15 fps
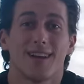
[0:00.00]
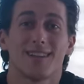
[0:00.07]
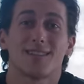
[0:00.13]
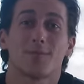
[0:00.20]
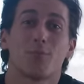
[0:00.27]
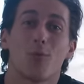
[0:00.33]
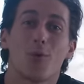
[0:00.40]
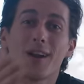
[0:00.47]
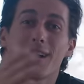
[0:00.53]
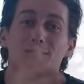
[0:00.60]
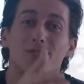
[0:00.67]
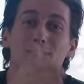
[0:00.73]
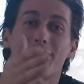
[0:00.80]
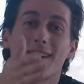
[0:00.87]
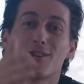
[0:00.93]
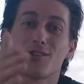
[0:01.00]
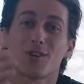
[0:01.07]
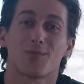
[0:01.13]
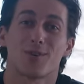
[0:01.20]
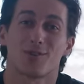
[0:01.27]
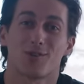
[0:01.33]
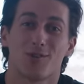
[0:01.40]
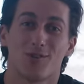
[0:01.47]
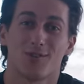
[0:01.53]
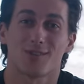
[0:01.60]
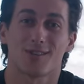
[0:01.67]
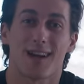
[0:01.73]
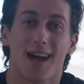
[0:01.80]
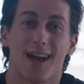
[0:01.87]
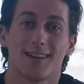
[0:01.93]
It's a point of diminishing
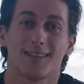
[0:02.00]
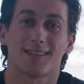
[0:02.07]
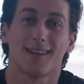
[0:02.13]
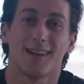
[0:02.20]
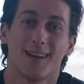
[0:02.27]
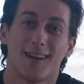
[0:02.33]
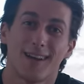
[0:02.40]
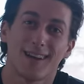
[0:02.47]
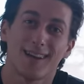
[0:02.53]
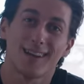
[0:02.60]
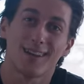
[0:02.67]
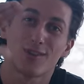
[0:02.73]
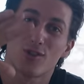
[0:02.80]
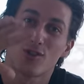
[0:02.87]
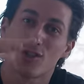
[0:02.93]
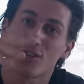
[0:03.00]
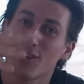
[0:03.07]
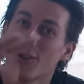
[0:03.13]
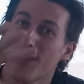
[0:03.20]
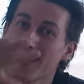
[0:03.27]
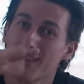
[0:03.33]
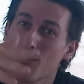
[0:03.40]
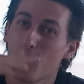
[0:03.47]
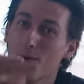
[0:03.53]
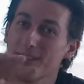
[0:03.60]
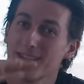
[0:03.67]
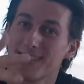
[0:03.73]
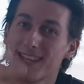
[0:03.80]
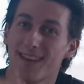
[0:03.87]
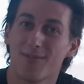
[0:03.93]
returns, guys. Chill at the
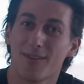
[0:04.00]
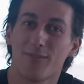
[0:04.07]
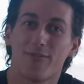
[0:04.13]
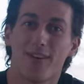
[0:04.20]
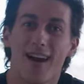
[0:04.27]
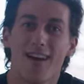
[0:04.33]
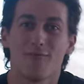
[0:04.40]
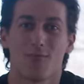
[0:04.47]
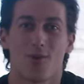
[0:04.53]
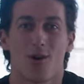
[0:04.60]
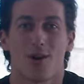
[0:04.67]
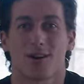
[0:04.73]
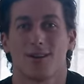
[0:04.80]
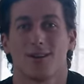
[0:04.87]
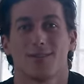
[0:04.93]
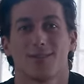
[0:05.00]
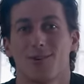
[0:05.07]
175 mark.